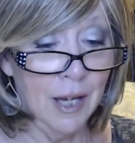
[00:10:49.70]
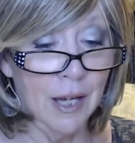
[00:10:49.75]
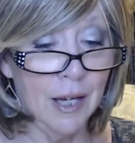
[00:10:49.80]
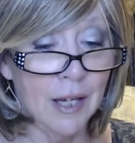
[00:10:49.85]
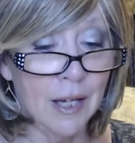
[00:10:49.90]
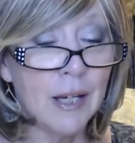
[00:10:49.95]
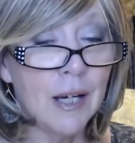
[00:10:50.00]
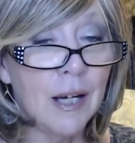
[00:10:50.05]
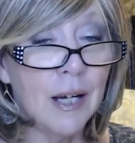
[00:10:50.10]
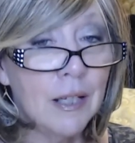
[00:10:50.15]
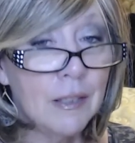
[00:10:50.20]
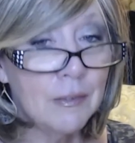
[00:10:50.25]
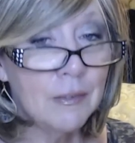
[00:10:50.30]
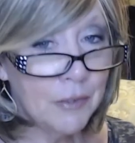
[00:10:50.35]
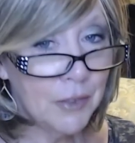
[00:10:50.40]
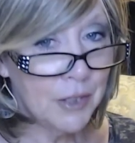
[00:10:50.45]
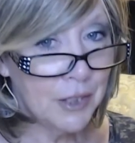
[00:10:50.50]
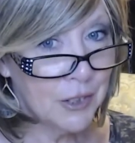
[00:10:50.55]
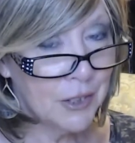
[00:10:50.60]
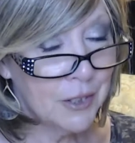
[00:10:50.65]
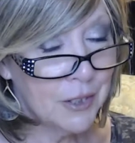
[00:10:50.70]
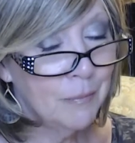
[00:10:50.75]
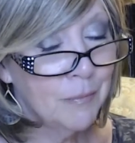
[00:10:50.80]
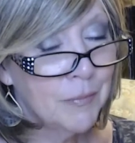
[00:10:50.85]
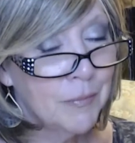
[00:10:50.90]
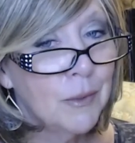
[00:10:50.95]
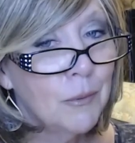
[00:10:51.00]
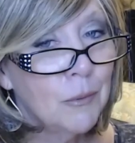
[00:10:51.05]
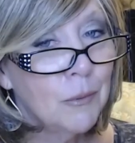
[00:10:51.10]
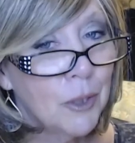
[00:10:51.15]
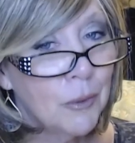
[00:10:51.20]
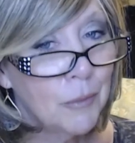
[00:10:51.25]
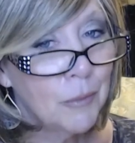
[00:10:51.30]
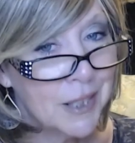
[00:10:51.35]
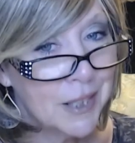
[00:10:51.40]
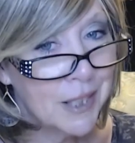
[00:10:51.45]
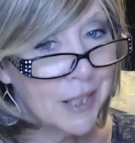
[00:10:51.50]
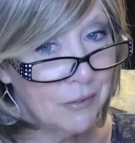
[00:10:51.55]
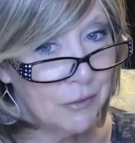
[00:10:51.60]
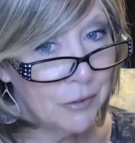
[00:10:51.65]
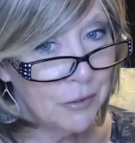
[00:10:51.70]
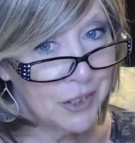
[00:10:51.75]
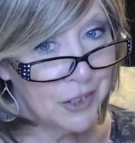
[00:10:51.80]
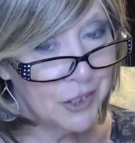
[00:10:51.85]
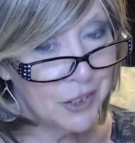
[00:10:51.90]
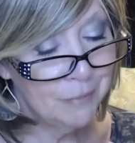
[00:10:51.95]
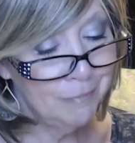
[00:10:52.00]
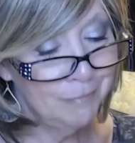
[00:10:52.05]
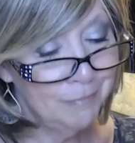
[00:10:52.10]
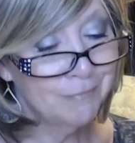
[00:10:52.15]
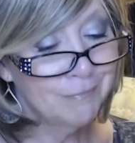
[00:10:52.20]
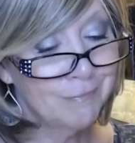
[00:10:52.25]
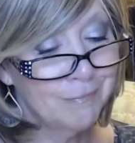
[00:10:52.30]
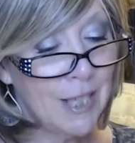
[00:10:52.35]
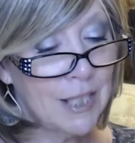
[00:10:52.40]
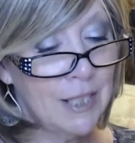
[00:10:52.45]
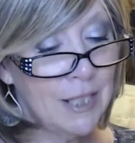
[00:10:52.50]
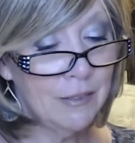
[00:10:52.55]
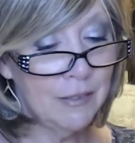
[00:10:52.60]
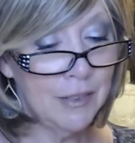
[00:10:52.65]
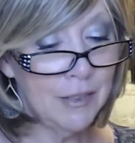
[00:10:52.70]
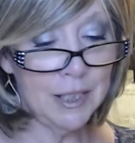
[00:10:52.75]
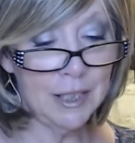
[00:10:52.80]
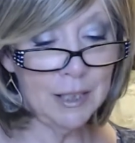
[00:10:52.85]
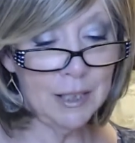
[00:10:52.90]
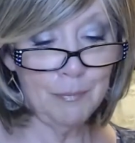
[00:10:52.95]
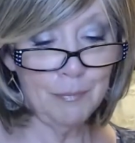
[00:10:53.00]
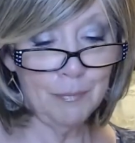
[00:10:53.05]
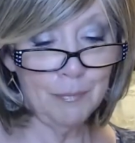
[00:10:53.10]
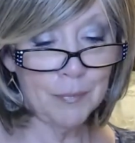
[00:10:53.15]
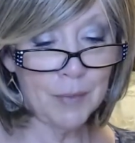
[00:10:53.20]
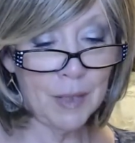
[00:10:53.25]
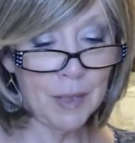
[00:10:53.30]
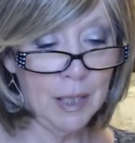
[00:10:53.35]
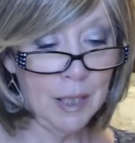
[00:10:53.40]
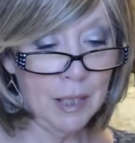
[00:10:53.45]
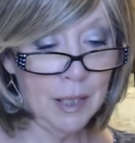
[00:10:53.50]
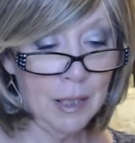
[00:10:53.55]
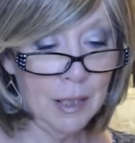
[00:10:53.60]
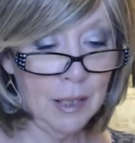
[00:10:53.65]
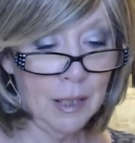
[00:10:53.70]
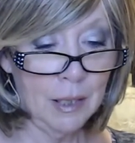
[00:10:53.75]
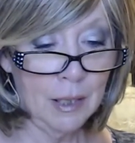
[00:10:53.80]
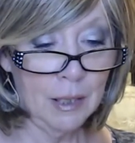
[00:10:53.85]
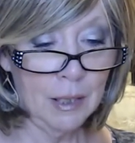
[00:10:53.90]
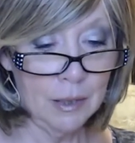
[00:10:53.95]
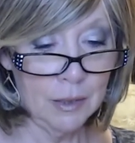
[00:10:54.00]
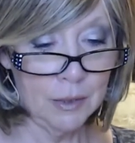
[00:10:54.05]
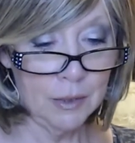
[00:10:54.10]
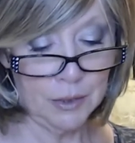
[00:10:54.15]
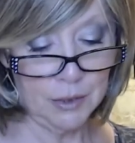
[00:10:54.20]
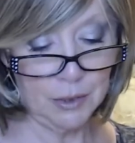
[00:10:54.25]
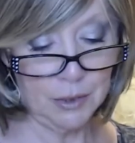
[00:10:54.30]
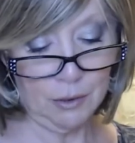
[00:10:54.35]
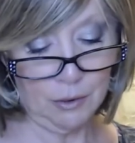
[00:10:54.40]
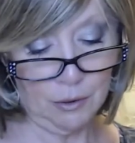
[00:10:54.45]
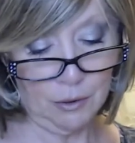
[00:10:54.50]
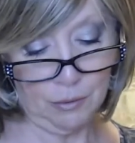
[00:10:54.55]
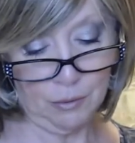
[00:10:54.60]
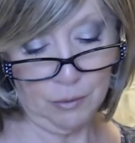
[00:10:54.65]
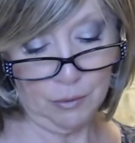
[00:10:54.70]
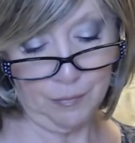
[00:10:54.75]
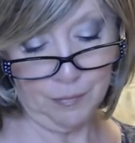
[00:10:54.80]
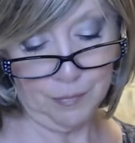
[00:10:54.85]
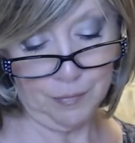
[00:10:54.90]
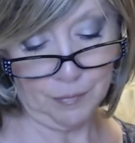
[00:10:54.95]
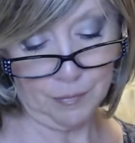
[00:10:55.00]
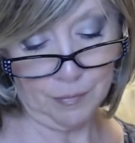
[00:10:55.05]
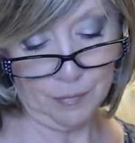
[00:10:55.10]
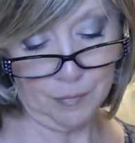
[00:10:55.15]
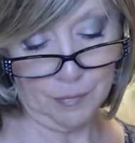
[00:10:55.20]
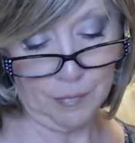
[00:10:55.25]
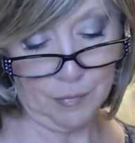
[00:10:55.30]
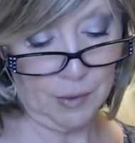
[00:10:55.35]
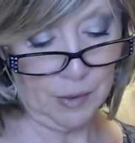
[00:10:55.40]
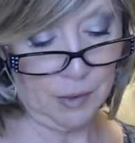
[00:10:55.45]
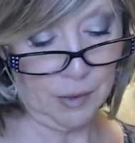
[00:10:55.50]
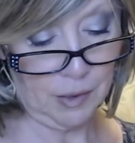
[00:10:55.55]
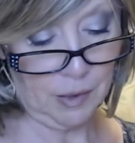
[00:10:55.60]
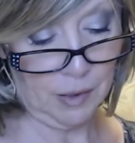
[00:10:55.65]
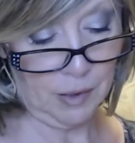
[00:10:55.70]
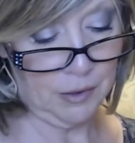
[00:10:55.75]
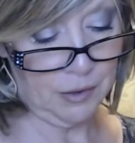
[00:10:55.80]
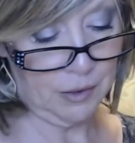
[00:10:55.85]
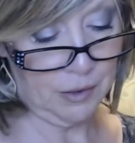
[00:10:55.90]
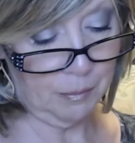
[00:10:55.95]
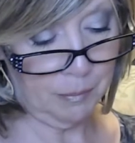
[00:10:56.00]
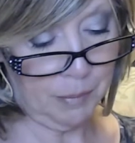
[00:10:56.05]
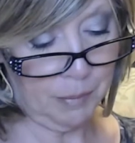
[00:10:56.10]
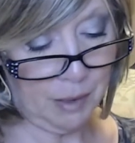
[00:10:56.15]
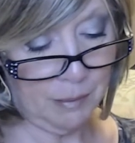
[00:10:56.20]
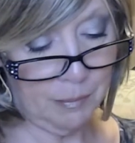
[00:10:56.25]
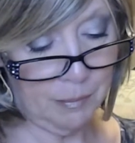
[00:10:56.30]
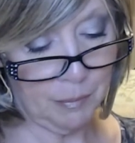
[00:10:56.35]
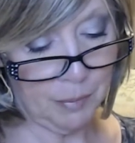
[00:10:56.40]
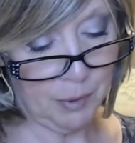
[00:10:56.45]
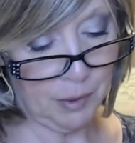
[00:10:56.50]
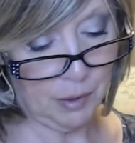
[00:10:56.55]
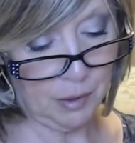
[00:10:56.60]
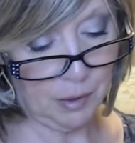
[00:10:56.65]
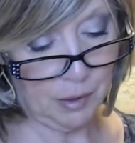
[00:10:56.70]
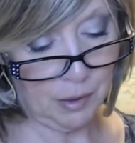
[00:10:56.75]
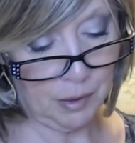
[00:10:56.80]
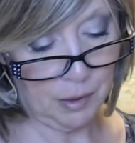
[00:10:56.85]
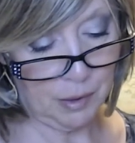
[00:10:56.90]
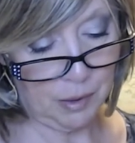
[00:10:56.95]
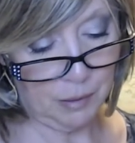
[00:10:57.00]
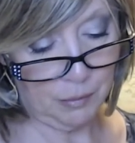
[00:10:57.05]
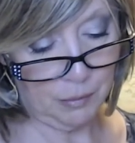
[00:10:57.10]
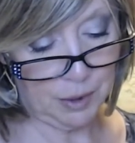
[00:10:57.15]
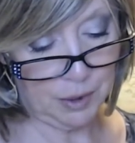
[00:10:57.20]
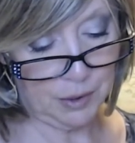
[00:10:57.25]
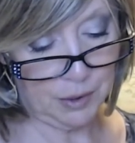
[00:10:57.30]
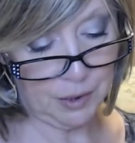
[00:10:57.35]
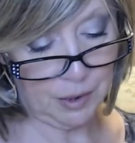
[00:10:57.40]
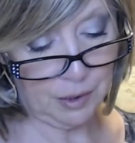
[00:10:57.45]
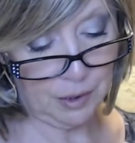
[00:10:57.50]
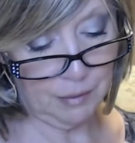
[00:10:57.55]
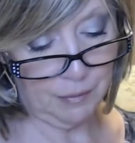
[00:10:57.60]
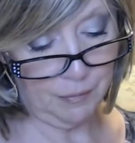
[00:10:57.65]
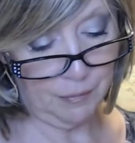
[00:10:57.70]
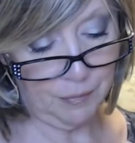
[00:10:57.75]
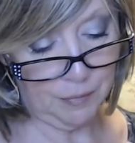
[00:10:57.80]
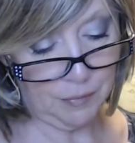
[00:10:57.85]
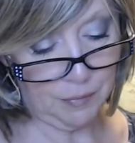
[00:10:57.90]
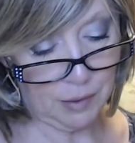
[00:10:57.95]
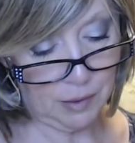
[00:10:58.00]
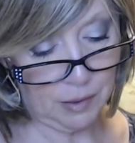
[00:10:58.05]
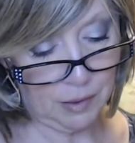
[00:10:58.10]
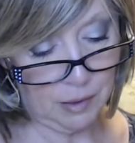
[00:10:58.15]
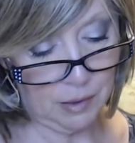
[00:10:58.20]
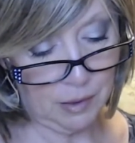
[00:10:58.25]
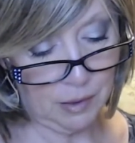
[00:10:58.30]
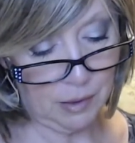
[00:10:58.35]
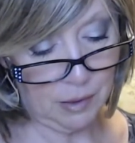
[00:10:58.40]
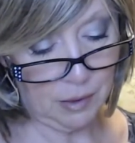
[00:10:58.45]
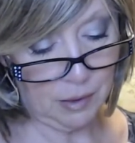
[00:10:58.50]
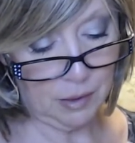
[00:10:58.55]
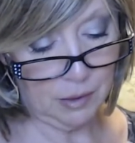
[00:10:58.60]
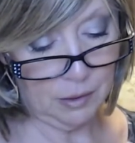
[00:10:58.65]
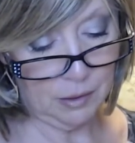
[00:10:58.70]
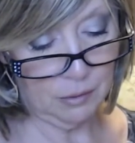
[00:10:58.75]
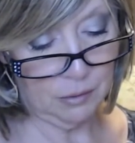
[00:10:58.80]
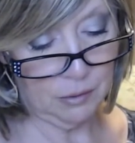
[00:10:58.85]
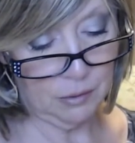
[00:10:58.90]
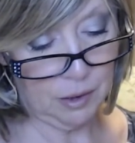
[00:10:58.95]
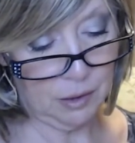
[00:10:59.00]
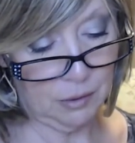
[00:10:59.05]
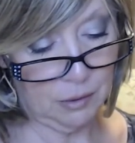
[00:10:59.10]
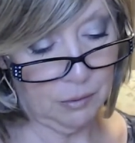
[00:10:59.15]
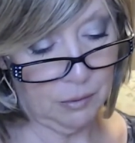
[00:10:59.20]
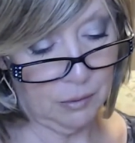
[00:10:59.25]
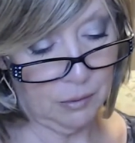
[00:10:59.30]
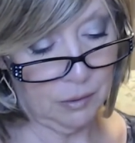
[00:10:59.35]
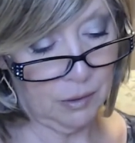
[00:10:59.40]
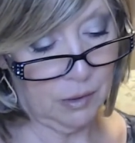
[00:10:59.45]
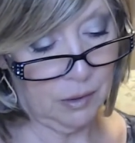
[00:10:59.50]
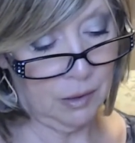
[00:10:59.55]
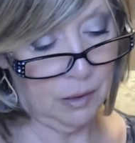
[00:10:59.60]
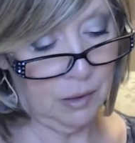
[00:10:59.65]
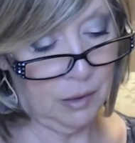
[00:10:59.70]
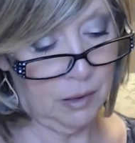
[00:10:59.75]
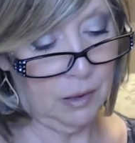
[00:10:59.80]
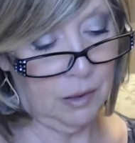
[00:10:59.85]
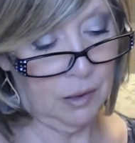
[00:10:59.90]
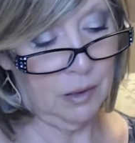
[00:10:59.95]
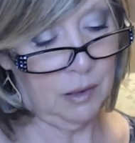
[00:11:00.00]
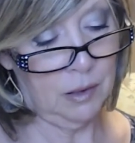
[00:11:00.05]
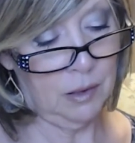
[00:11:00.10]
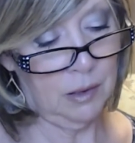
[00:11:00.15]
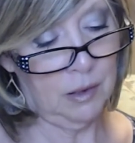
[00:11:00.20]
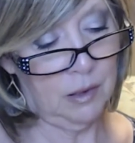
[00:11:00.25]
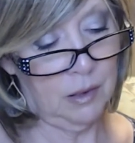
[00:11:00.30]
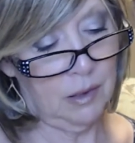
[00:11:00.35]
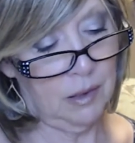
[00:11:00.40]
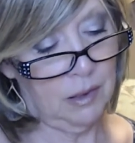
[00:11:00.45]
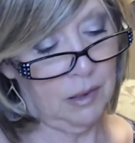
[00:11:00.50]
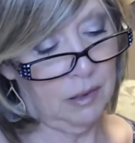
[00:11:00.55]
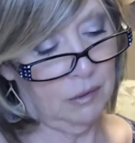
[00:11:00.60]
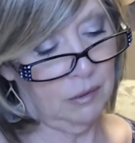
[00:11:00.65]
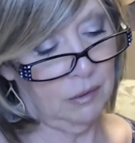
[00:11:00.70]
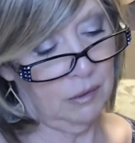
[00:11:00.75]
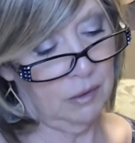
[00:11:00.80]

Coverage, the word was coverage. Alrighty, so is it a pump? What is it? Oh, no. Ew.